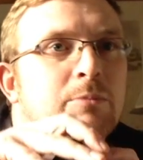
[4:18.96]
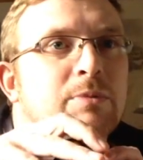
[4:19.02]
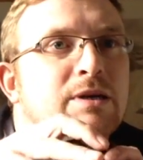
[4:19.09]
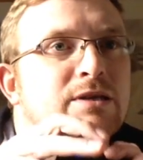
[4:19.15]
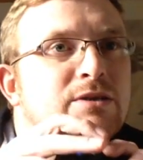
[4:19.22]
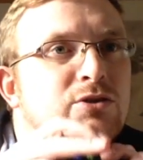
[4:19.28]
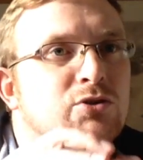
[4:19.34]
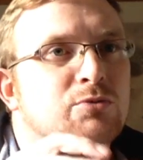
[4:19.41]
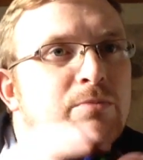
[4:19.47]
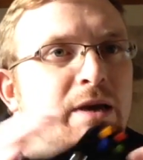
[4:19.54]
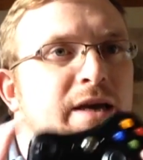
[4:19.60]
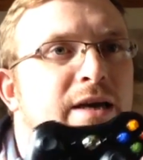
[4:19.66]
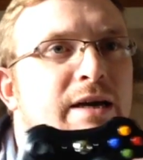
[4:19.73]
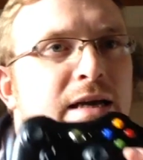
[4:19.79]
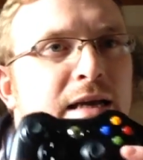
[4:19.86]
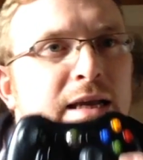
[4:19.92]
but it doesn't
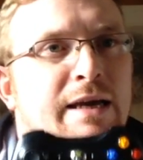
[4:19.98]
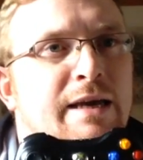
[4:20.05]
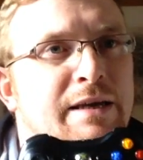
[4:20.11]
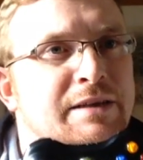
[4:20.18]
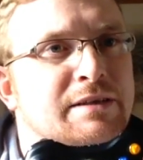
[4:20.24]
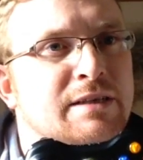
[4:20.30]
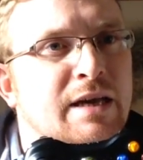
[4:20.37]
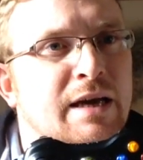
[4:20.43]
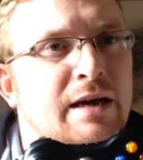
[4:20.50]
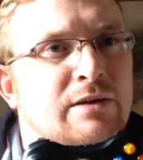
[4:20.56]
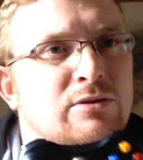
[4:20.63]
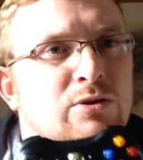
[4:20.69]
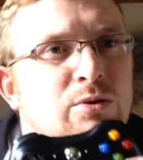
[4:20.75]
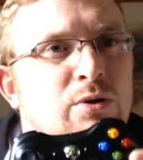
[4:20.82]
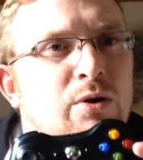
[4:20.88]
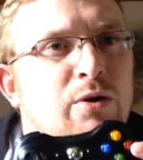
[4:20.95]
make a clicking sound,
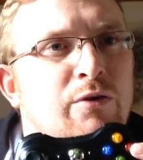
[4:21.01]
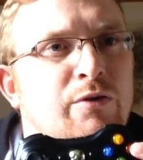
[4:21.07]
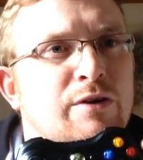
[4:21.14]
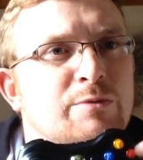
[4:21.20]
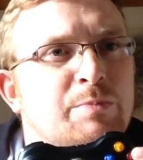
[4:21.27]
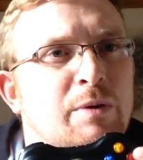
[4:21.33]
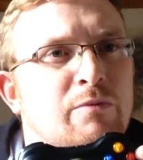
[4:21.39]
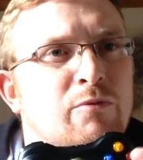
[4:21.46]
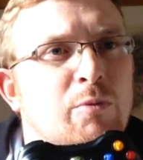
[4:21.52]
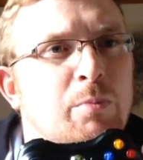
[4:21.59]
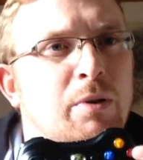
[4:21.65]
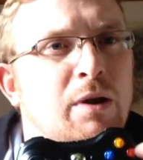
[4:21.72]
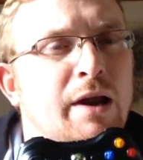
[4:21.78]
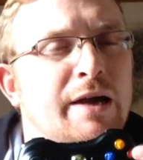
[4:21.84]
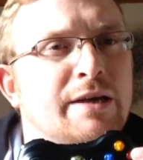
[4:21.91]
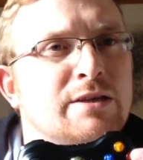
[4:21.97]
so I don't know if it's been
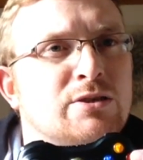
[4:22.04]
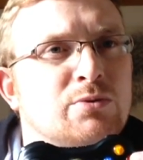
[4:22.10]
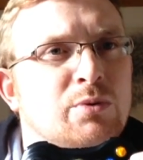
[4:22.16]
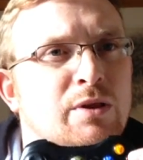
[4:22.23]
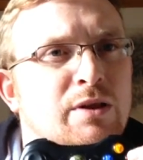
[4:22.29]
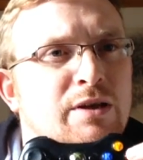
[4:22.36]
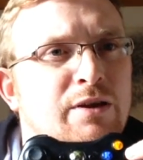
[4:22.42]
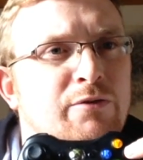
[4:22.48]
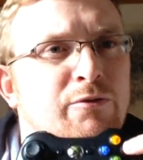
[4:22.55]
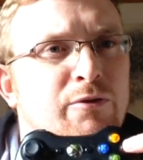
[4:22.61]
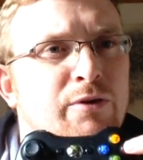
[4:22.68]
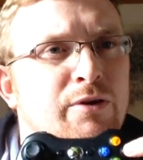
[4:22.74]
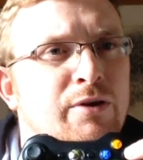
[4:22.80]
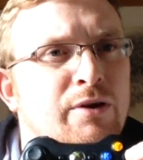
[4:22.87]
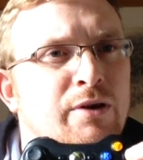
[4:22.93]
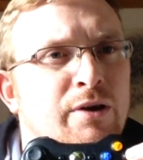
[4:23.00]
replaced with a
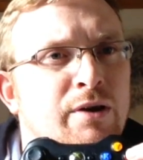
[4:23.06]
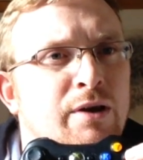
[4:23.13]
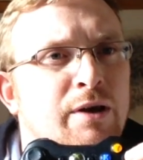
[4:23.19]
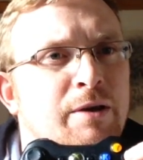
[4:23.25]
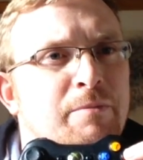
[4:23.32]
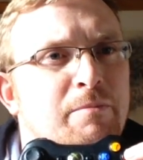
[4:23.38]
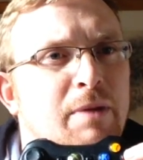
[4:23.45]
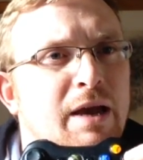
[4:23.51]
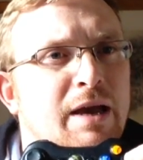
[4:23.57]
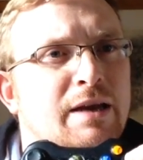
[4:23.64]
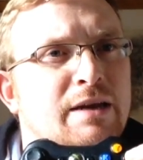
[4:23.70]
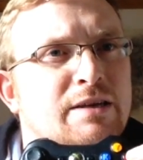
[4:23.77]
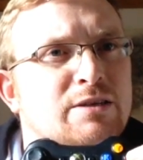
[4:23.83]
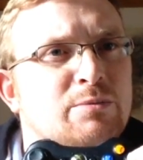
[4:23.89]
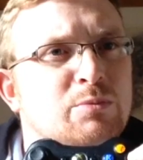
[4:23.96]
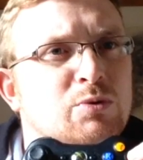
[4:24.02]
different
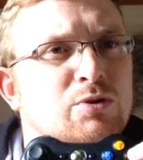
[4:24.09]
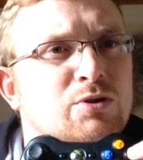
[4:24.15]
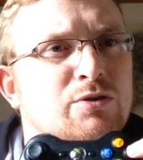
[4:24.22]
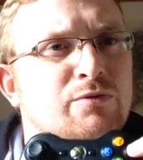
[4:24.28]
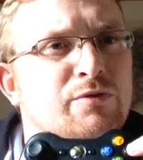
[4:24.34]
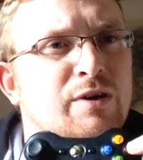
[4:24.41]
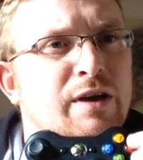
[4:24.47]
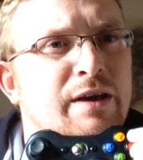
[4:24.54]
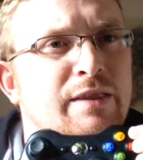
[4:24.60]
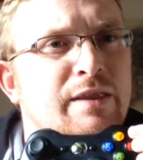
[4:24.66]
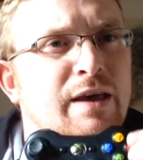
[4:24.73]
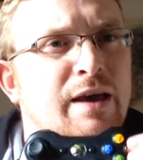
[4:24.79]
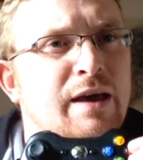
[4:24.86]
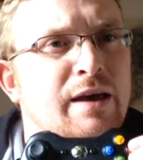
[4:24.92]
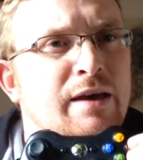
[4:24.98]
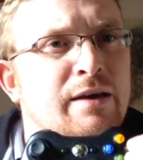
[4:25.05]
mechanism or something in
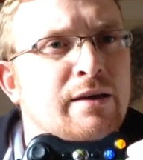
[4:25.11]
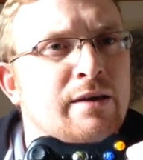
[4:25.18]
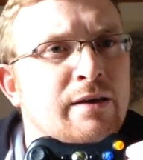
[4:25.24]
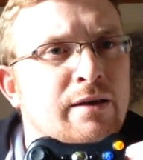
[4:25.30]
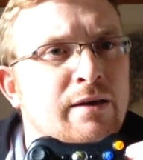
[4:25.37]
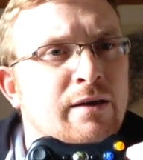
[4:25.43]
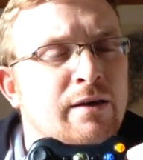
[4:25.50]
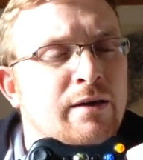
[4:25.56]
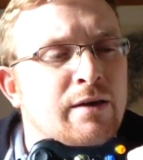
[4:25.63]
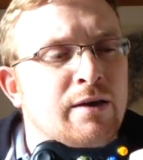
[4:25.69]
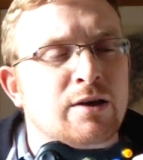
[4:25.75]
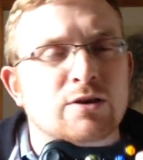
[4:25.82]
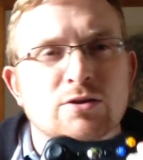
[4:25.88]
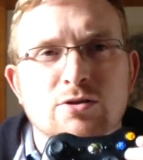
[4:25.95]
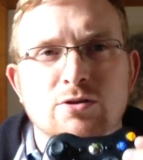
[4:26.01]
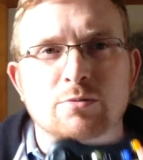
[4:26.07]
there.
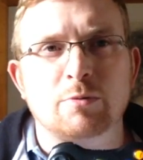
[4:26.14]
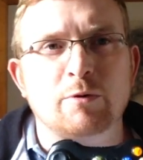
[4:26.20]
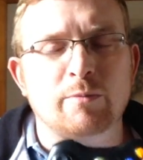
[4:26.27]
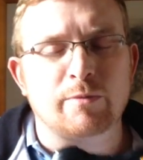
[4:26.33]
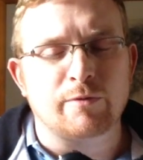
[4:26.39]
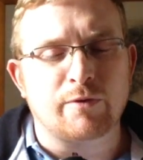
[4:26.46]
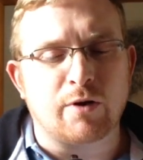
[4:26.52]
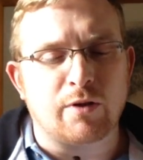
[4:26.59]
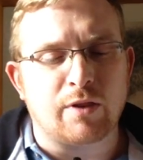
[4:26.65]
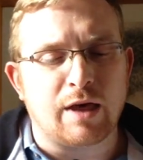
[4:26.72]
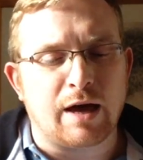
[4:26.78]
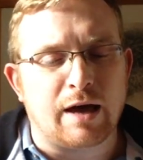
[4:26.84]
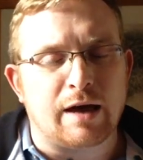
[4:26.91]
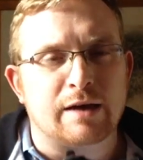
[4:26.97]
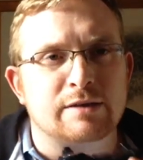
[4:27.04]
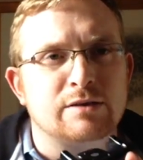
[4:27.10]
Some of them have got
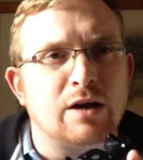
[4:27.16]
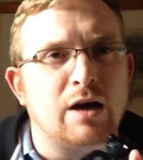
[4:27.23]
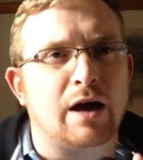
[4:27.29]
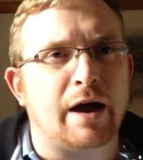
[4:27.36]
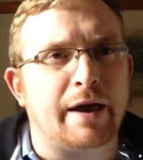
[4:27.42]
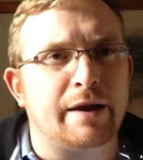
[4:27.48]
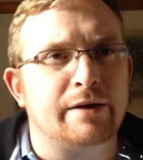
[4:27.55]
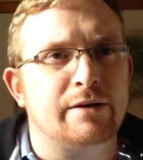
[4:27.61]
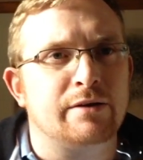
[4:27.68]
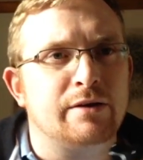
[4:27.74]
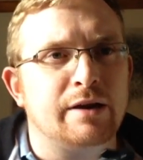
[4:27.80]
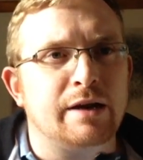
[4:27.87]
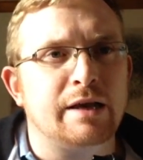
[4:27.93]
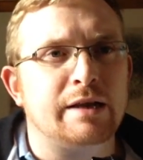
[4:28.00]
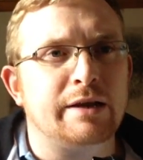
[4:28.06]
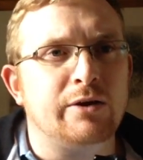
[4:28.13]
that, and
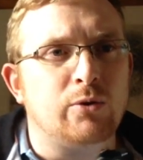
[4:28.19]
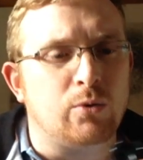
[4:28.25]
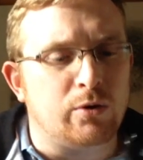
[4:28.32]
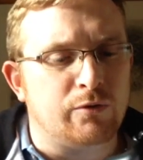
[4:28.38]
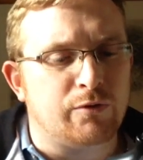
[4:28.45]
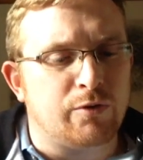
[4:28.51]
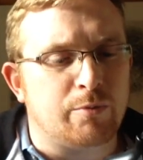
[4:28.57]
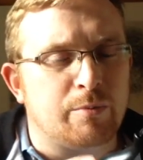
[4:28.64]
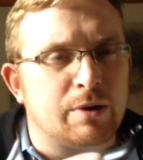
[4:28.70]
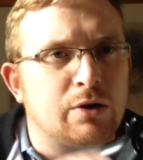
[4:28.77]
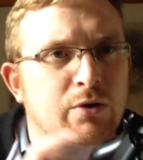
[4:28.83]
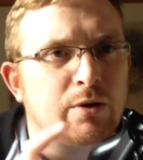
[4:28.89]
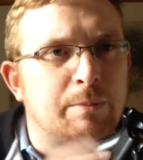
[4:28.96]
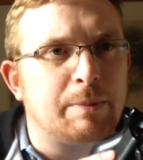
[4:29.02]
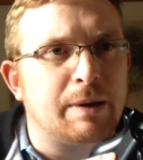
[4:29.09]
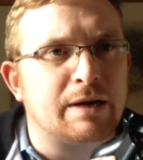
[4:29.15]
nearly all of them have
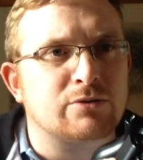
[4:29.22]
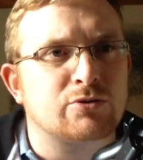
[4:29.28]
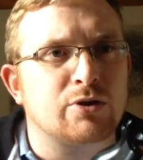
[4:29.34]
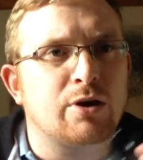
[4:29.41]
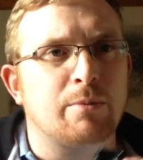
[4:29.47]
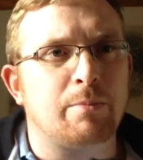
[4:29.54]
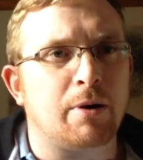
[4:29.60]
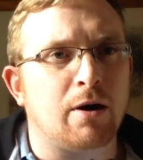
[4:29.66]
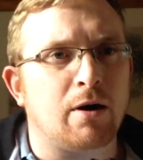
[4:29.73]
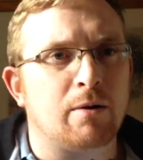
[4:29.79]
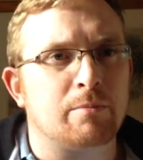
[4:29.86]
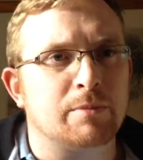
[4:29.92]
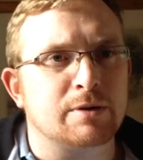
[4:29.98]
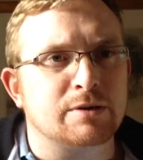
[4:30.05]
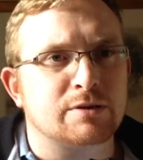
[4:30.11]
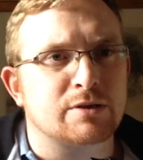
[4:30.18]
got the battery
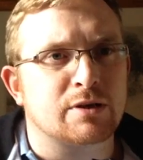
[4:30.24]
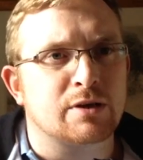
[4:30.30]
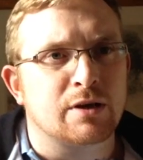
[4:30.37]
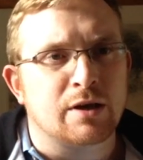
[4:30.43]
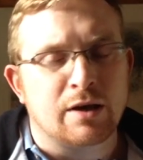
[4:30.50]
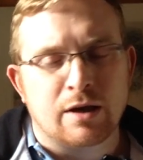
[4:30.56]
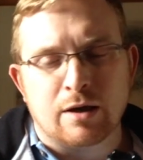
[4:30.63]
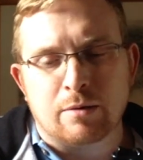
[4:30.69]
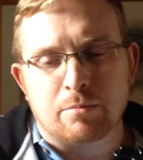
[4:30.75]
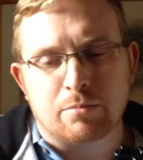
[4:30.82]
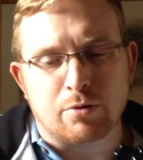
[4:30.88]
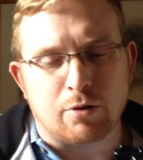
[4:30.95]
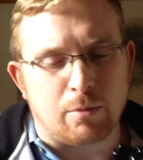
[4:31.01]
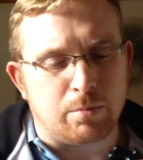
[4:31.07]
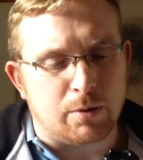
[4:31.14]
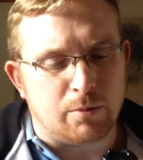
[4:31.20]
compartment
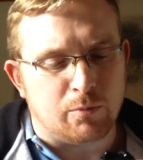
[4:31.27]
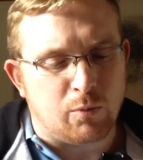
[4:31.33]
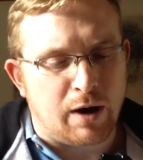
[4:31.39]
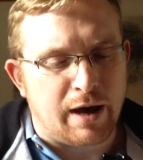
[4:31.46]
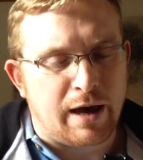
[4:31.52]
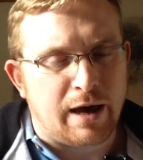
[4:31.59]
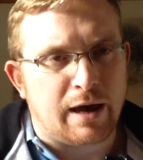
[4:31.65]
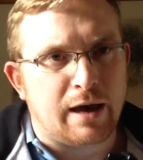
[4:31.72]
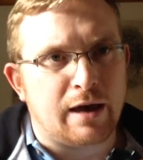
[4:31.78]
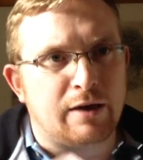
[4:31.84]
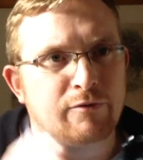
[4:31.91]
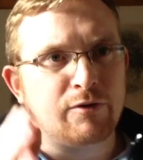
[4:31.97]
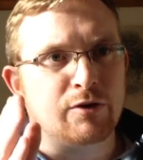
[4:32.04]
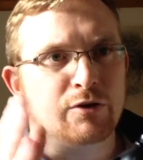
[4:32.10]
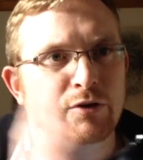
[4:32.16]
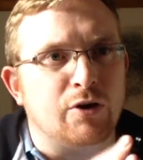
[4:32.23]
problem, where
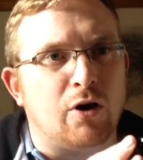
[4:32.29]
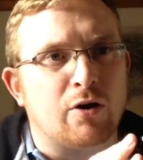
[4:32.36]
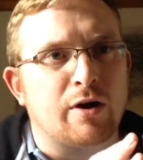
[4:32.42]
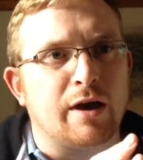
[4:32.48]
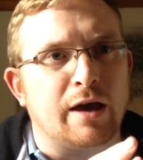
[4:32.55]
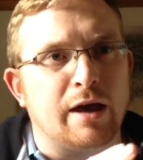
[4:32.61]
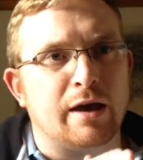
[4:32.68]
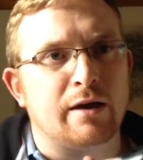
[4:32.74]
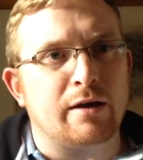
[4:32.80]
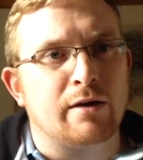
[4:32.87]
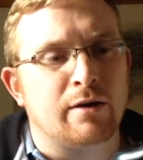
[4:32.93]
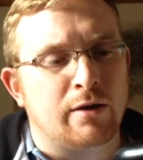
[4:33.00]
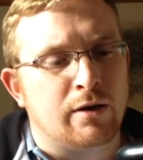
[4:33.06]
if you knock it,